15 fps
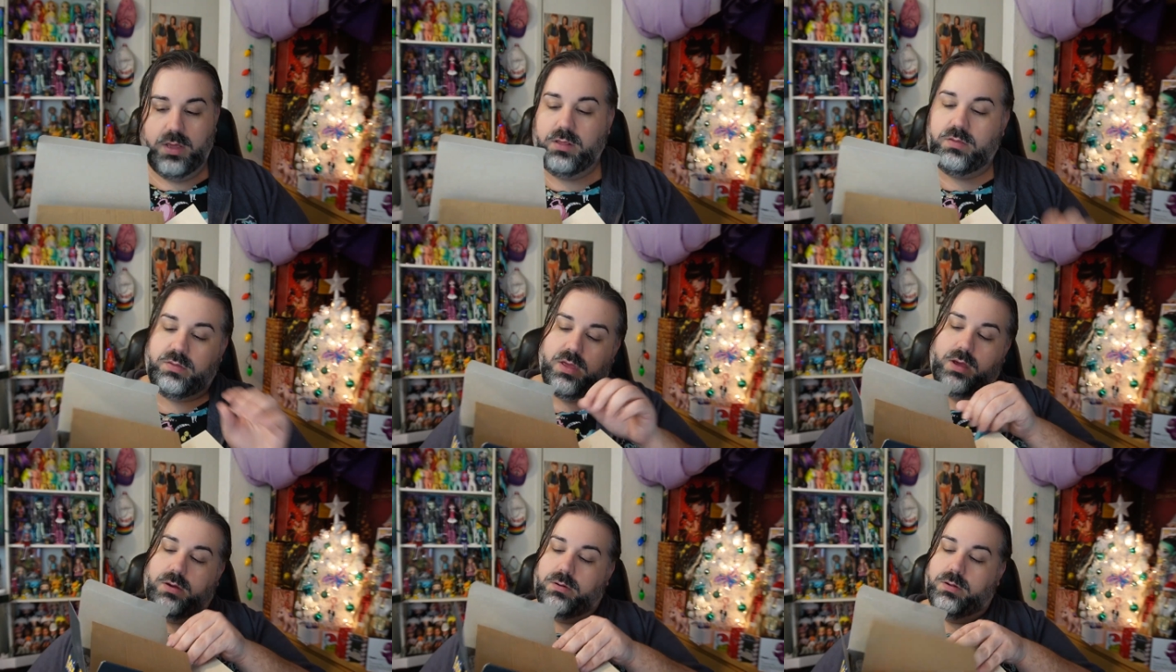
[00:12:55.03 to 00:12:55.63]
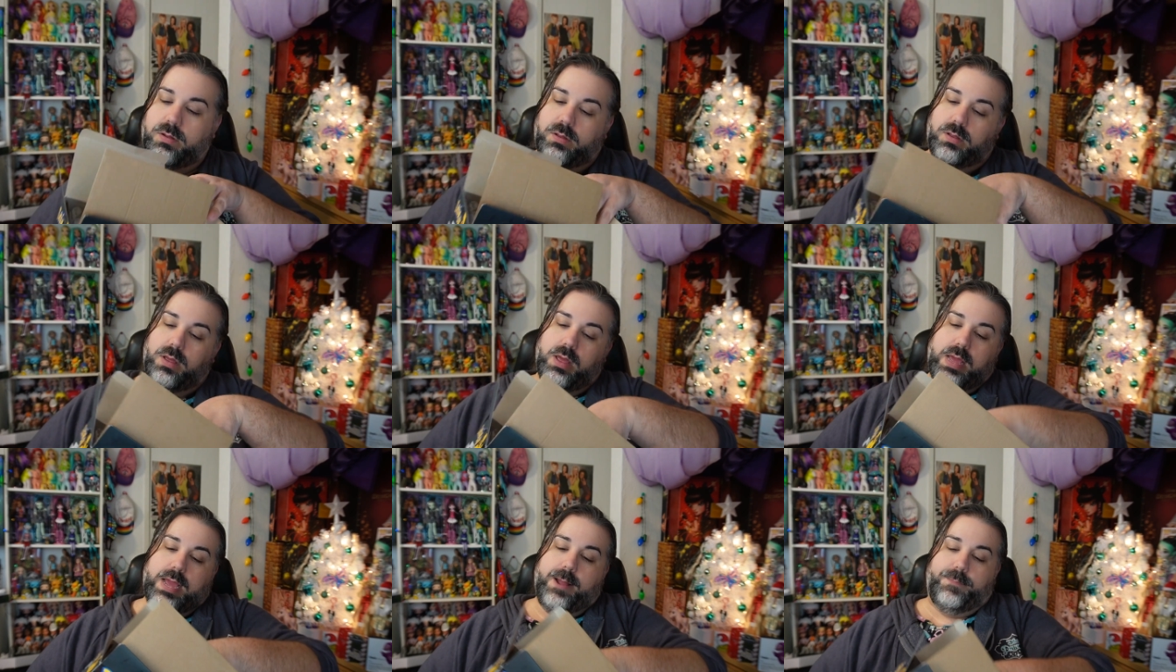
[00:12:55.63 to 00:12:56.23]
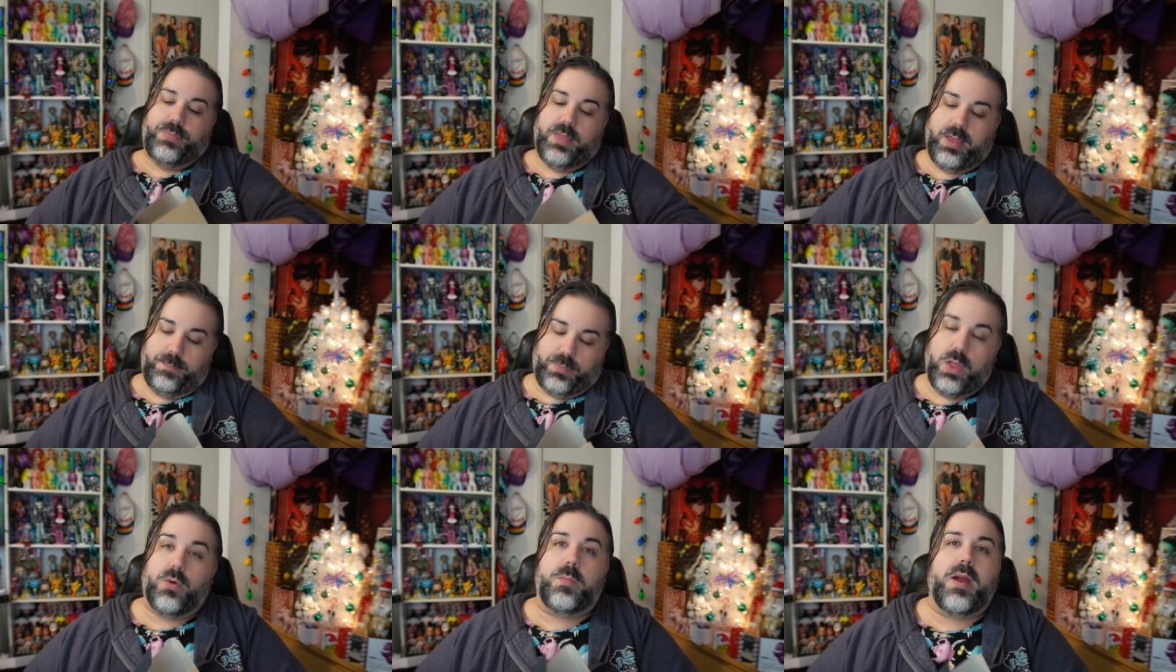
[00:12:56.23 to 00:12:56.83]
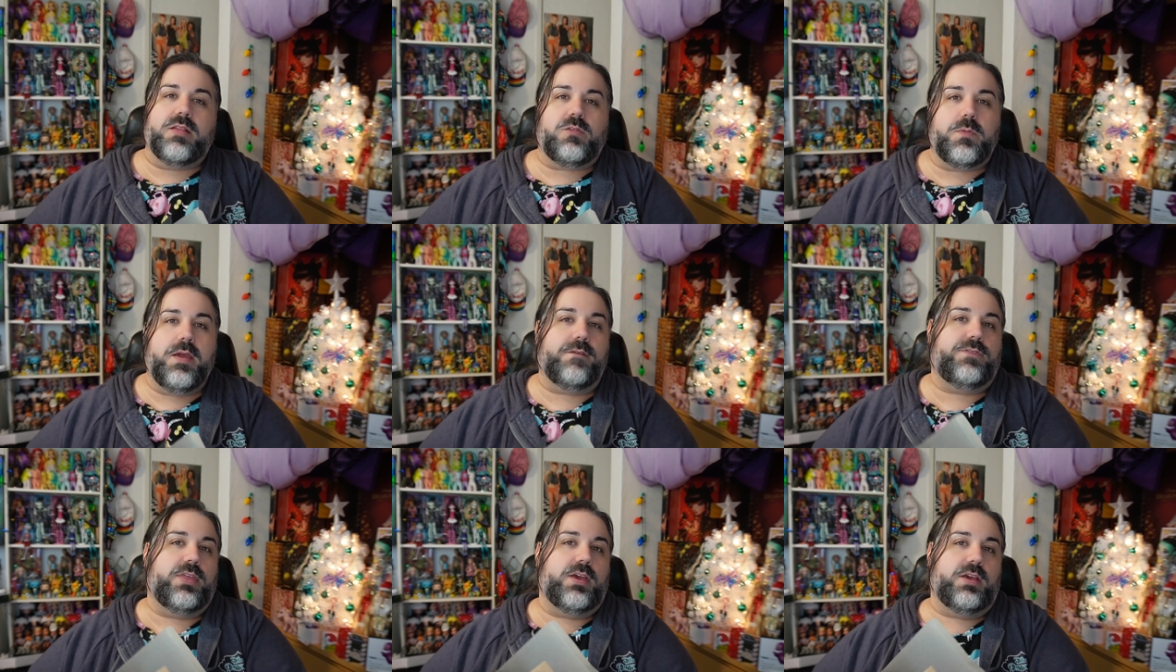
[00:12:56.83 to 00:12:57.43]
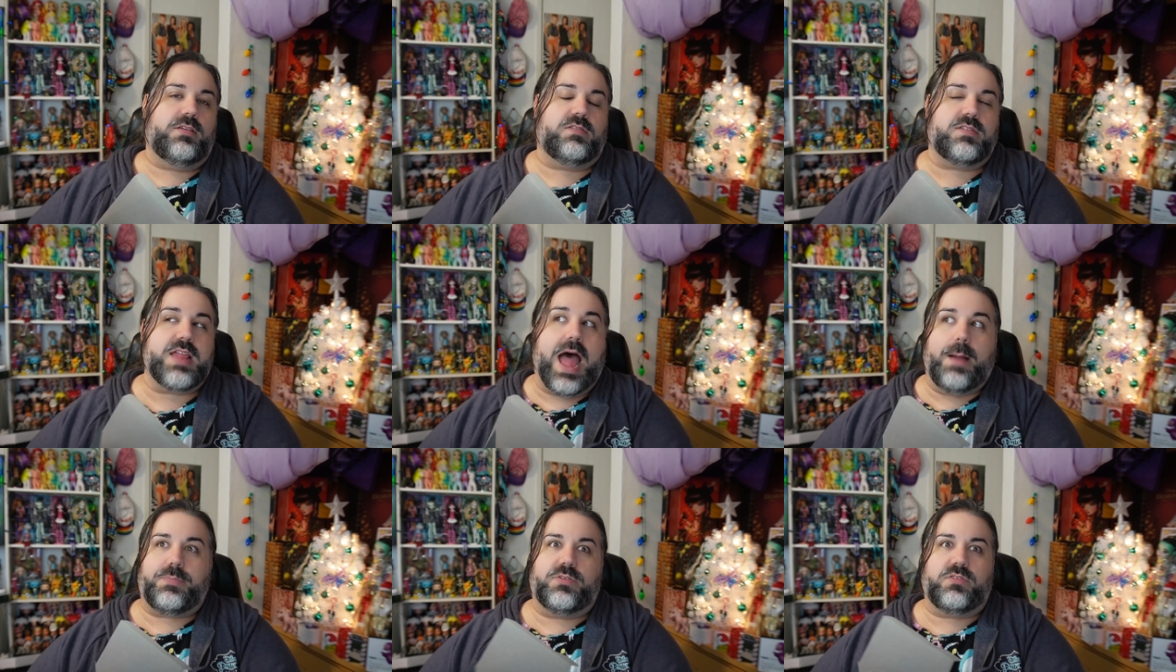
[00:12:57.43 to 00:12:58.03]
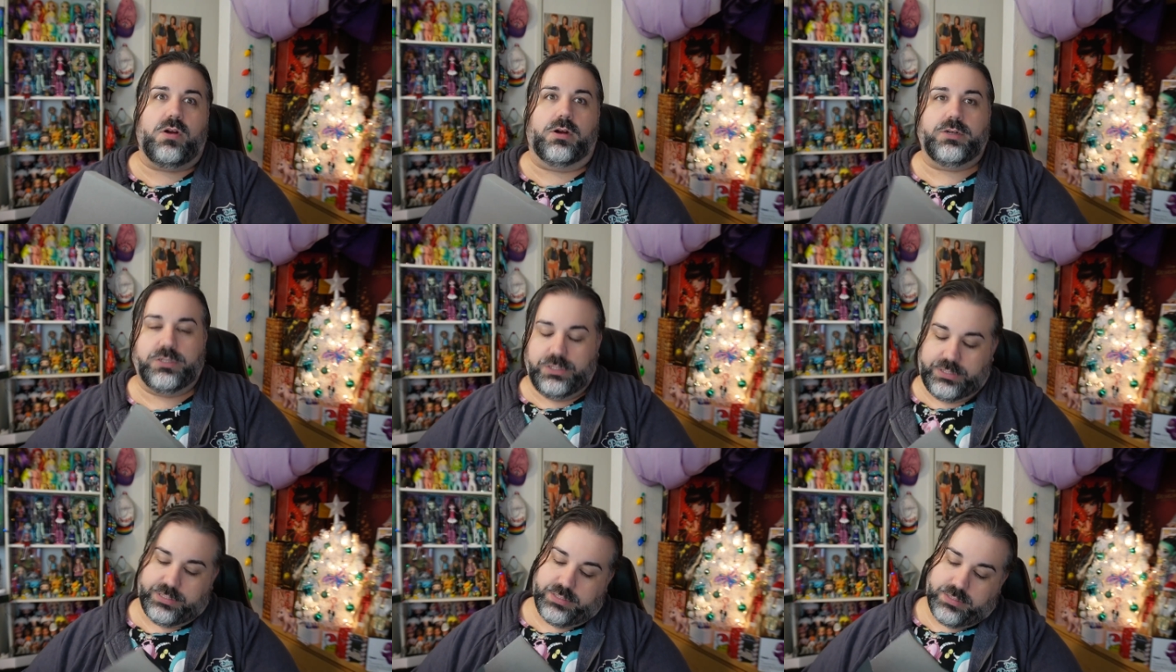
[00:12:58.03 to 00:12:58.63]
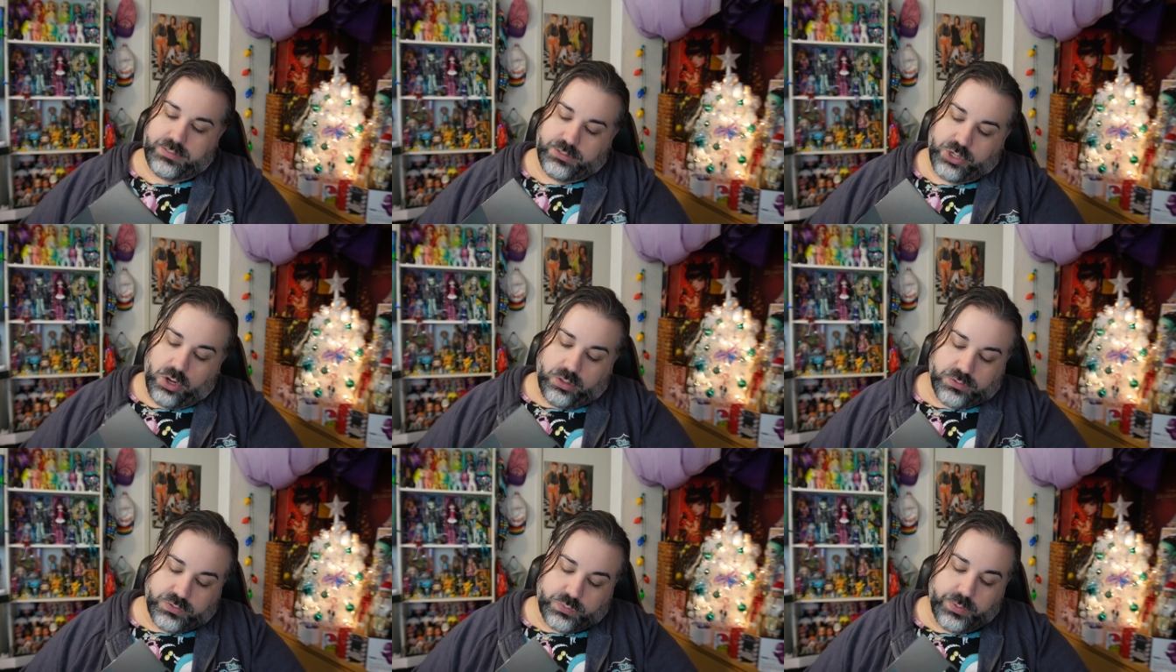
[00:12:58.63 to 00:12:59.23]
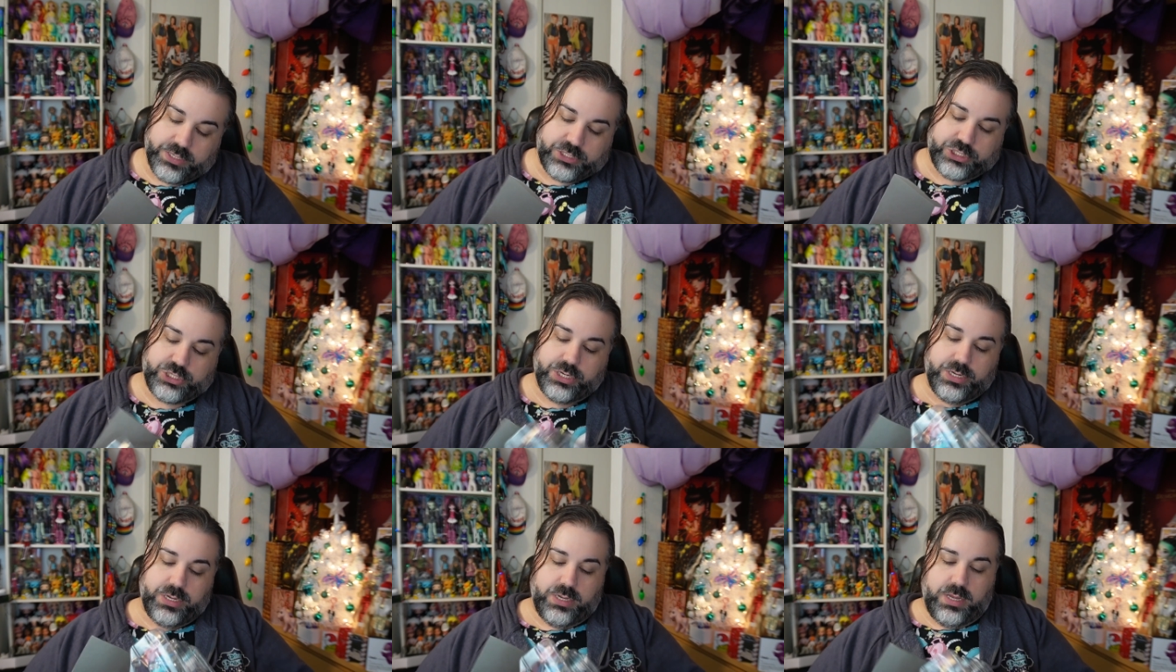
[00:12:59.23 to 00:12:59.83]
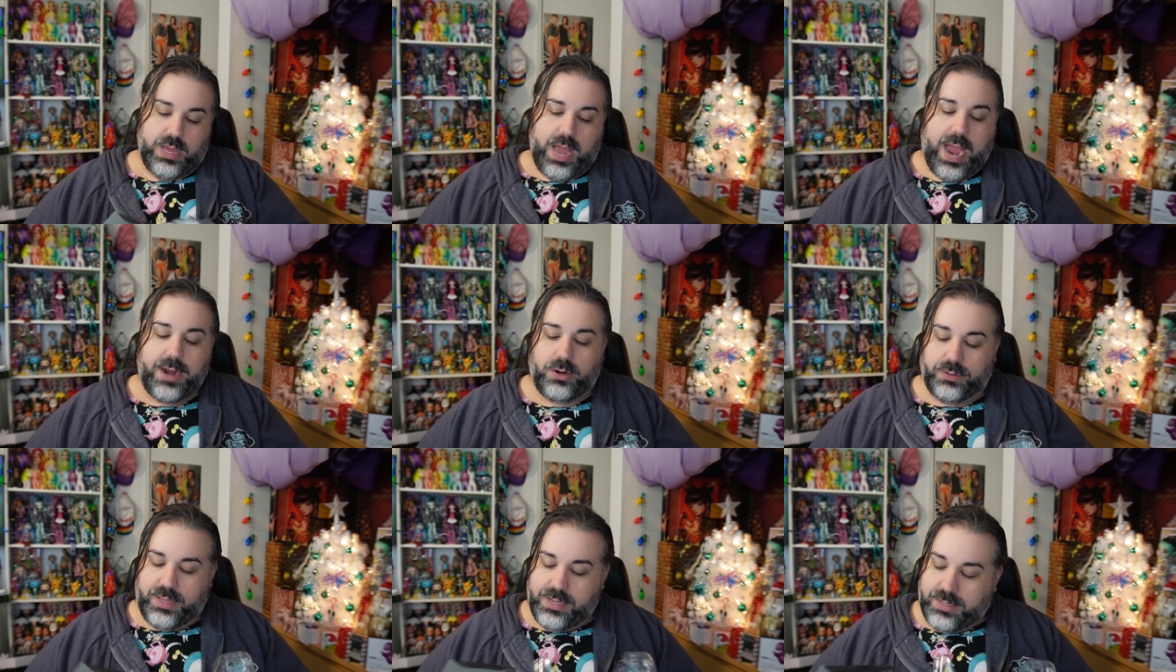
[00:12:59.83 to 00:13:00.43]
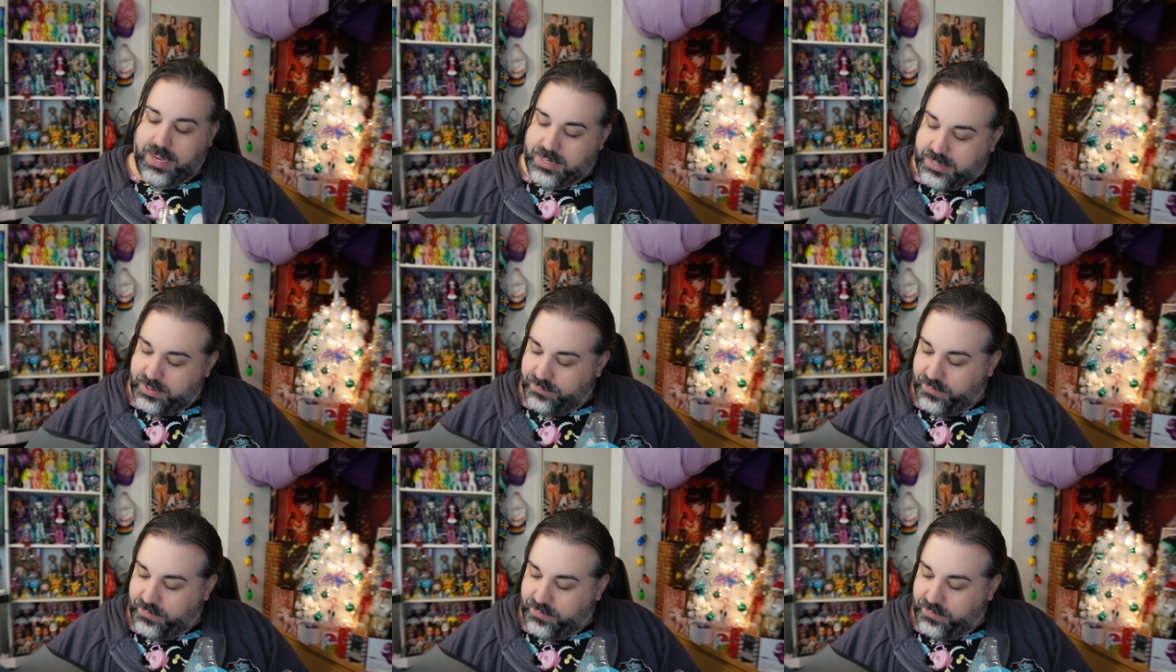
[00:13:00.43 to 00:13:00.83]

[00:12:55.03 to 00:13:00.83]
So it reminds me of the Snap Stars dolls, which I don't think they did